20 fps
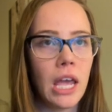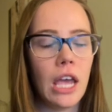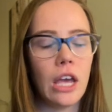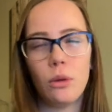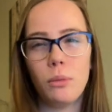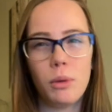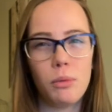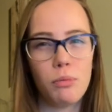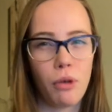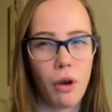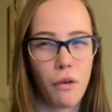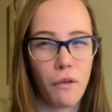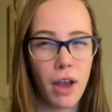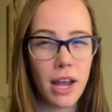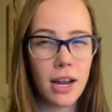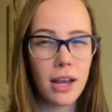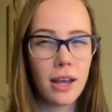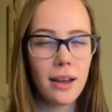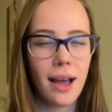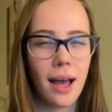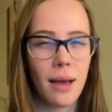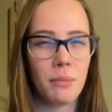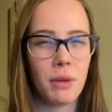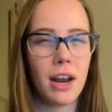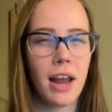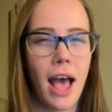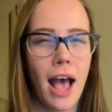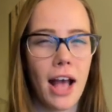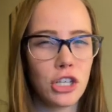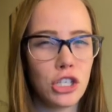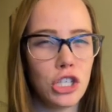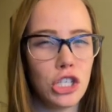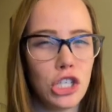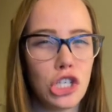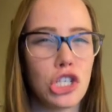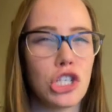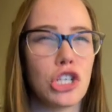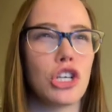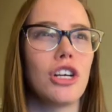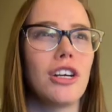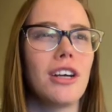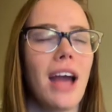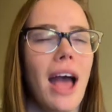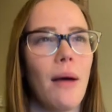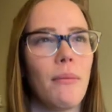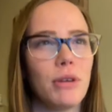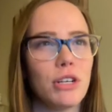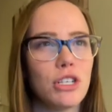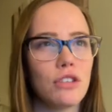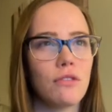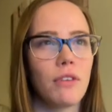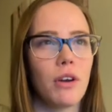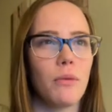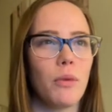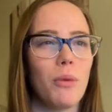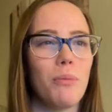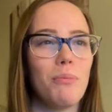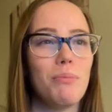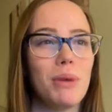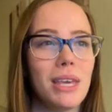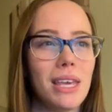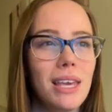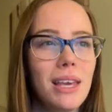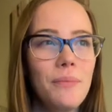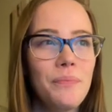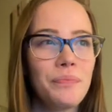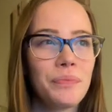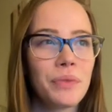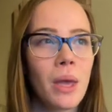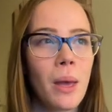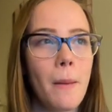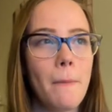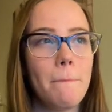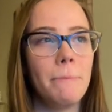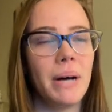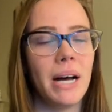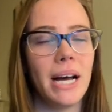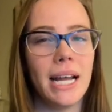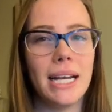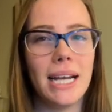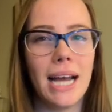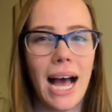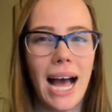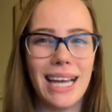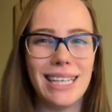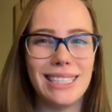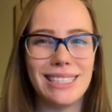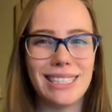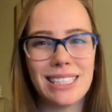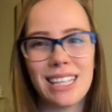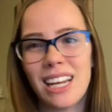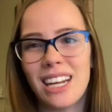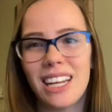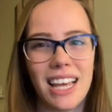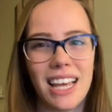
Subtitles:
it'll be prorated. I'm not actually sure how much the rent will be, but I just kind of